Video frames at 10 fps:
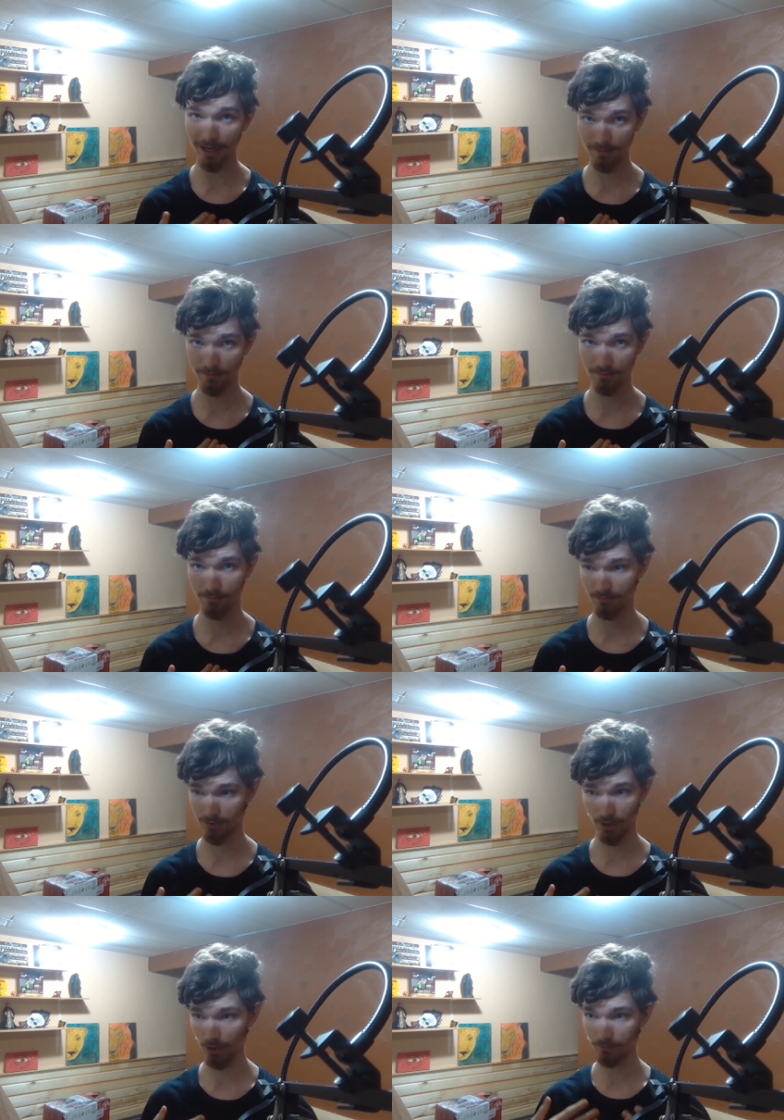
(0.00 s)
and
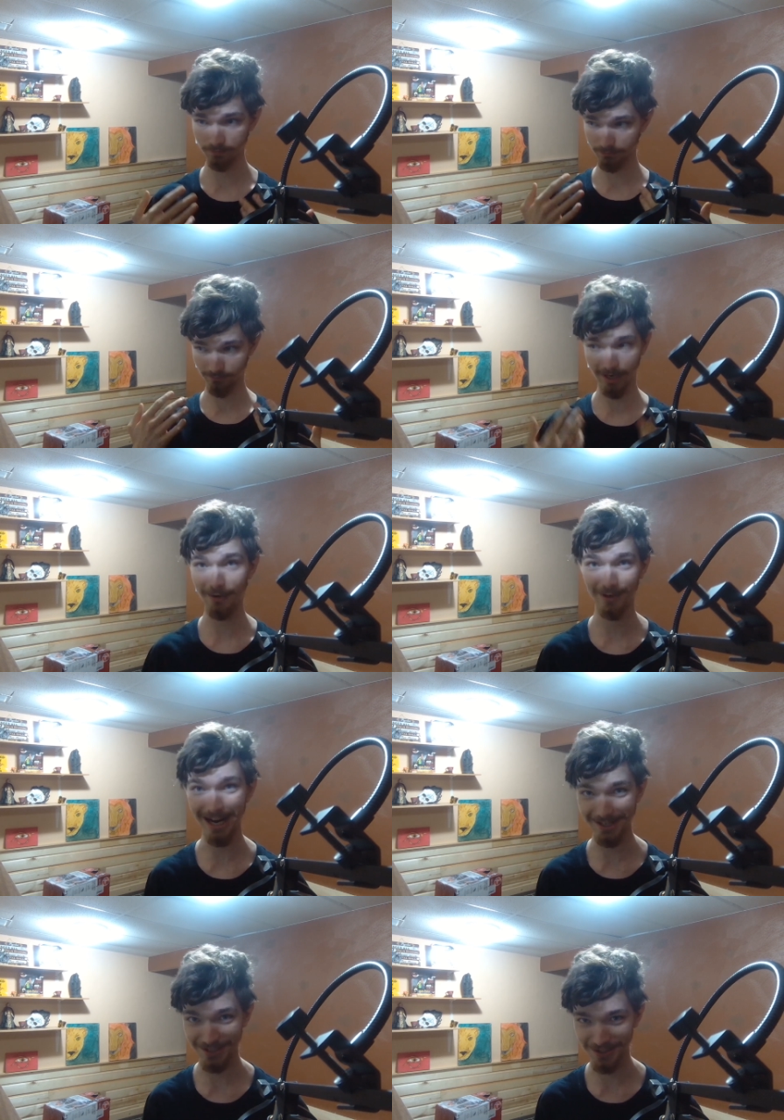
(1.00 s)
you know, my
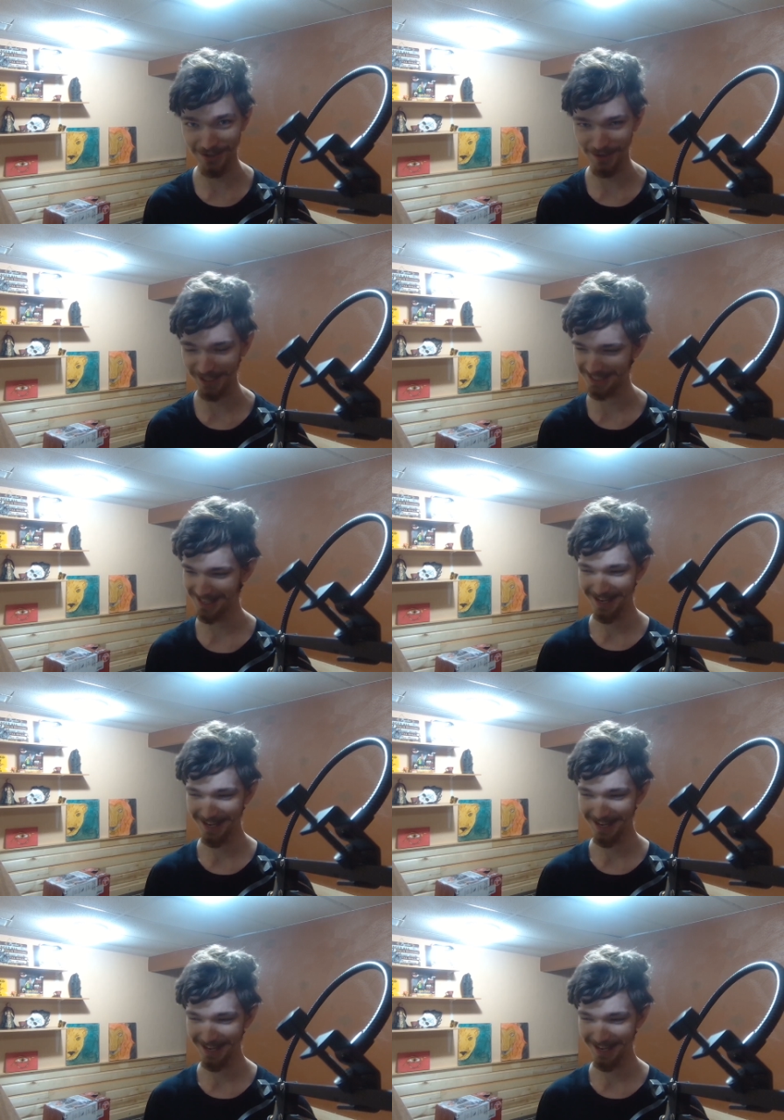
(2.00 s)
reaction to it.